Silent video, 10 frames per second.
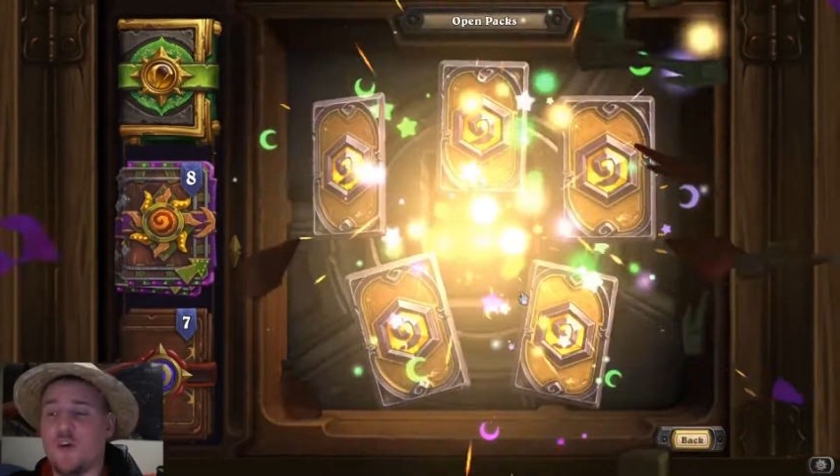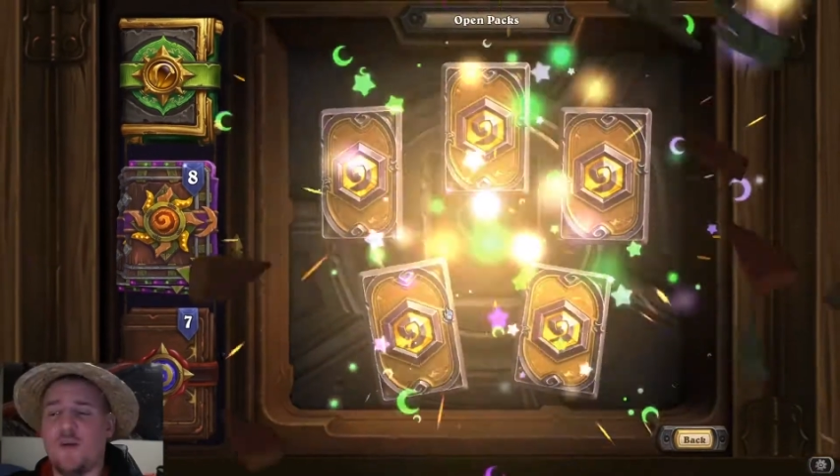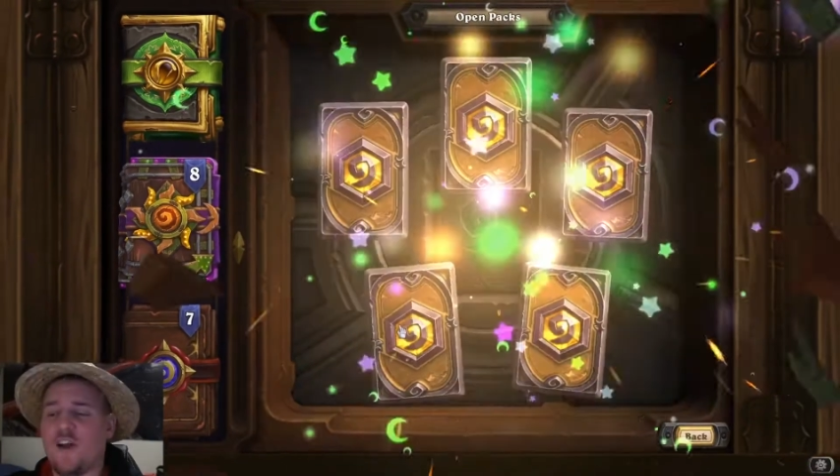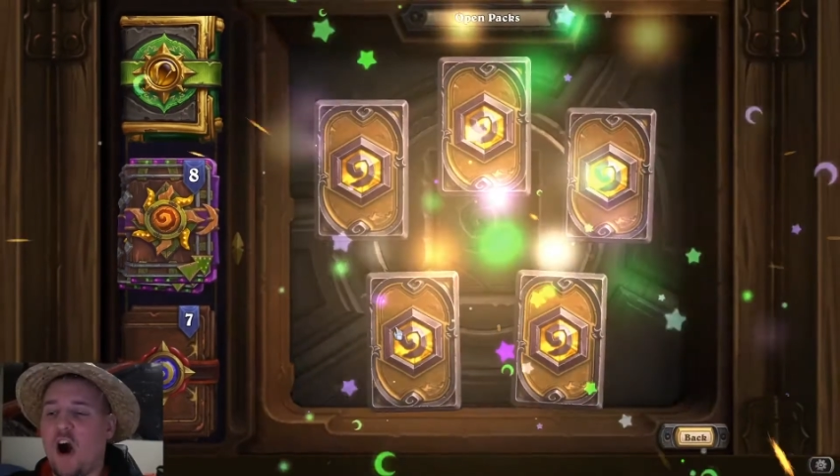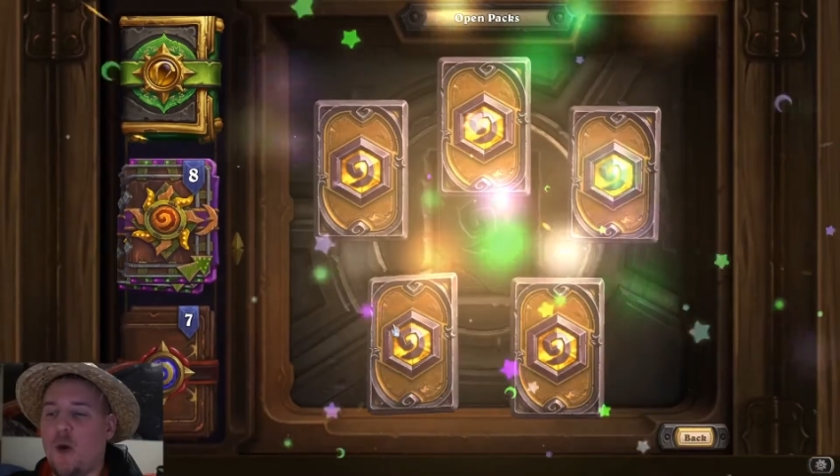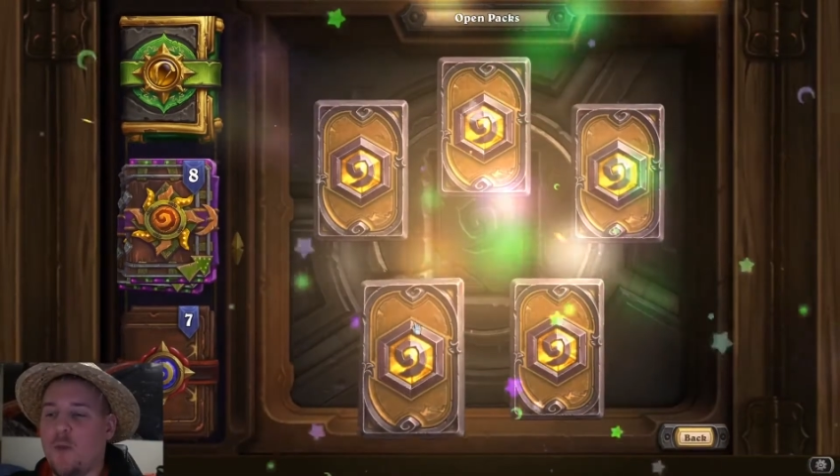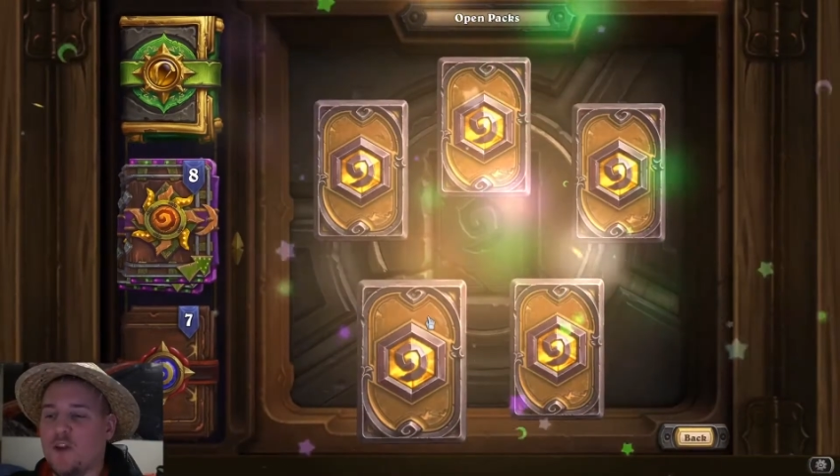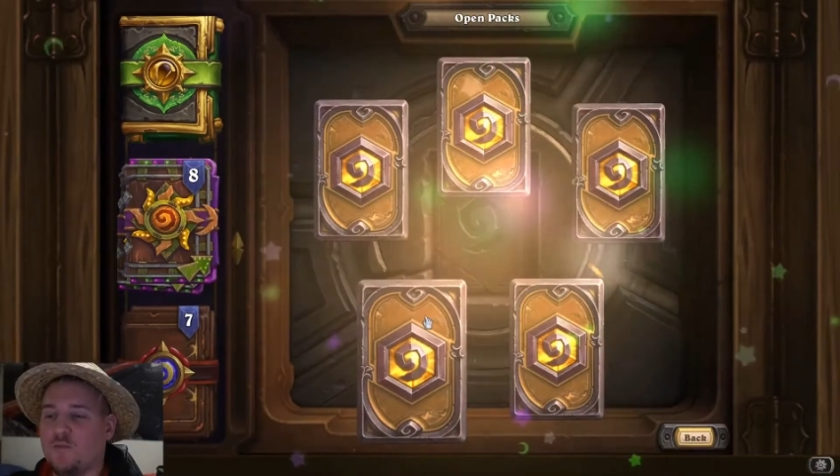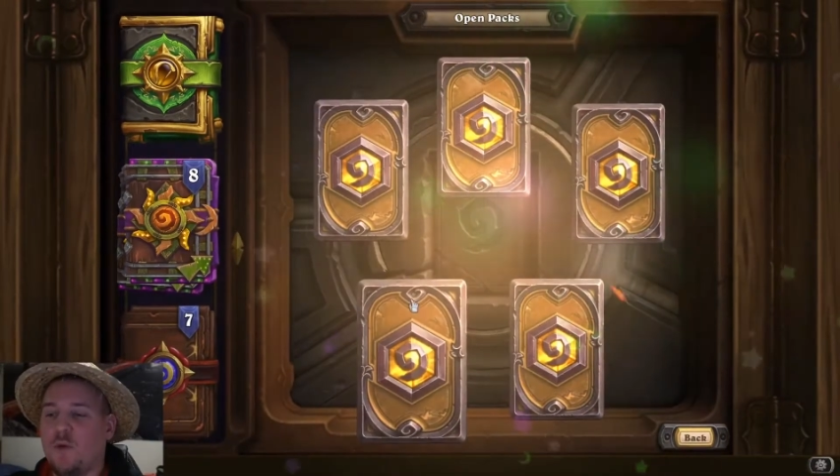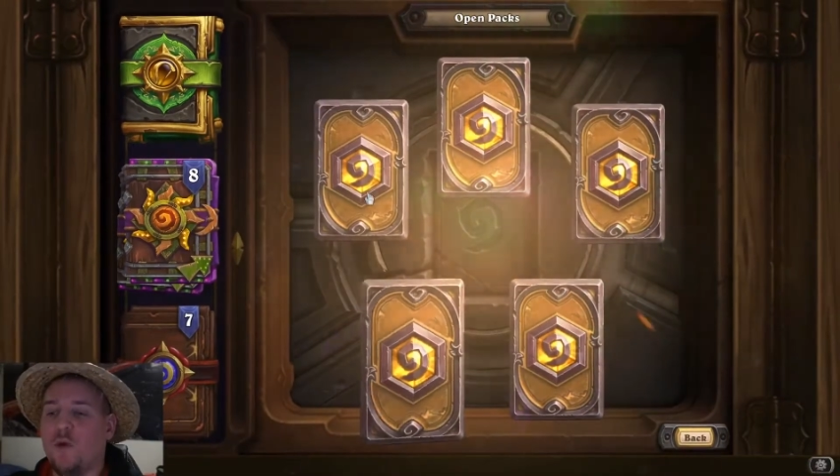no matter how
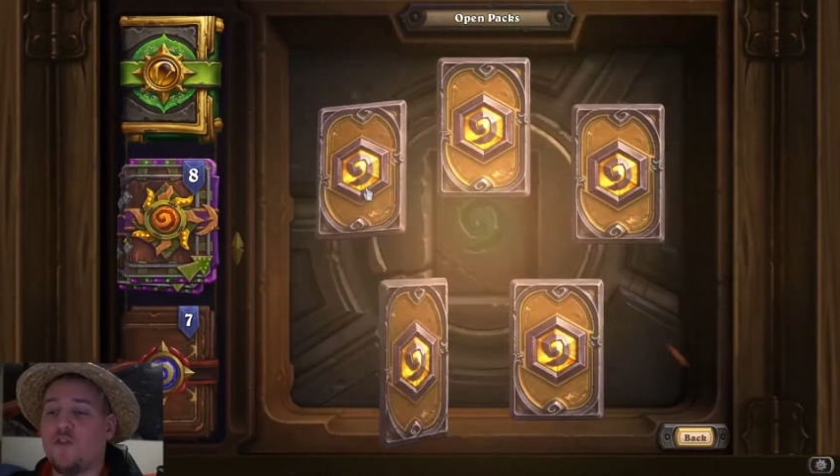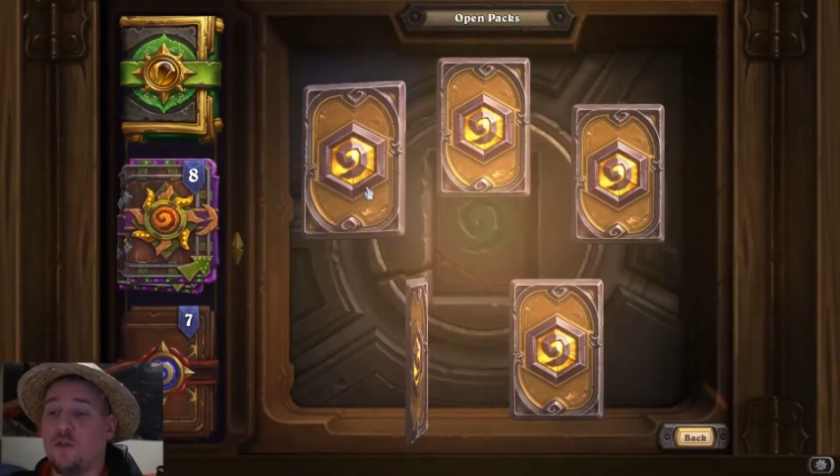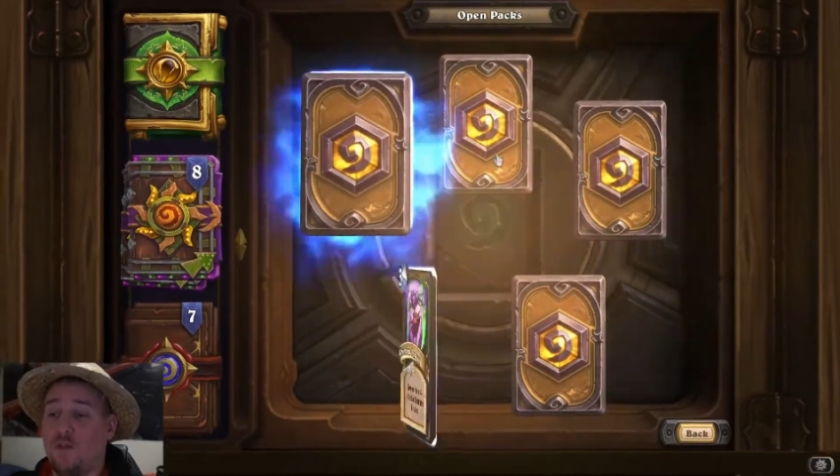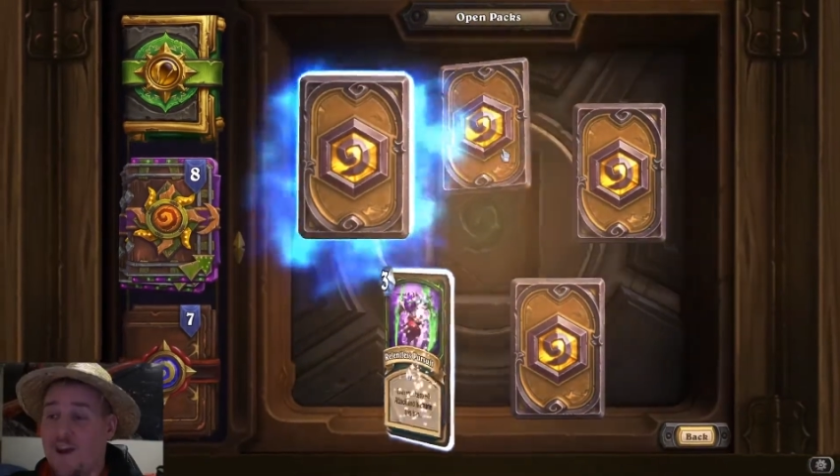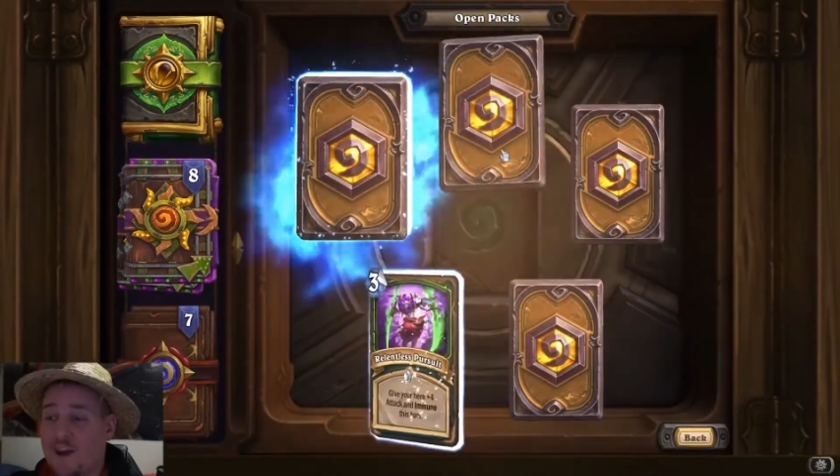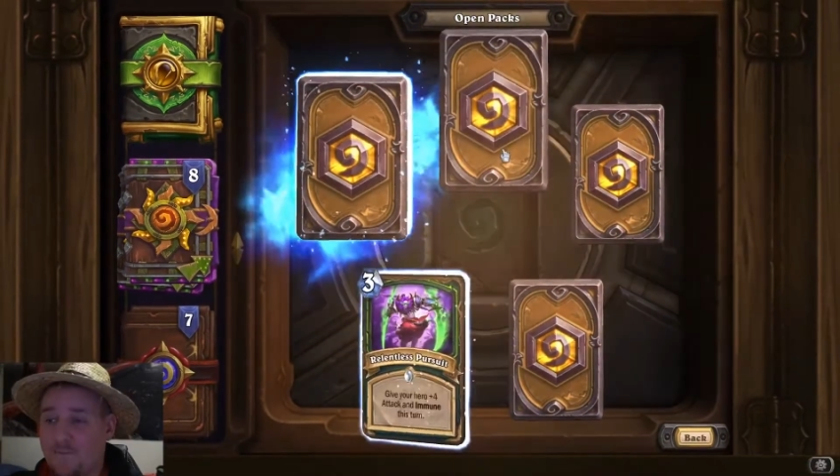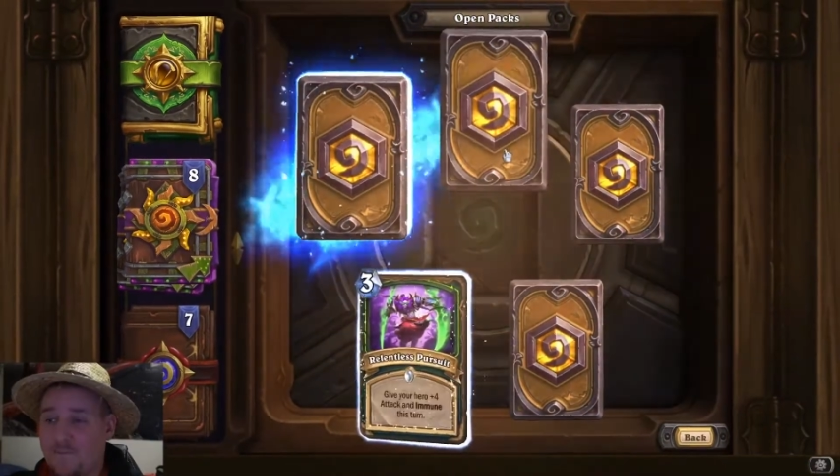much you post on Reddit,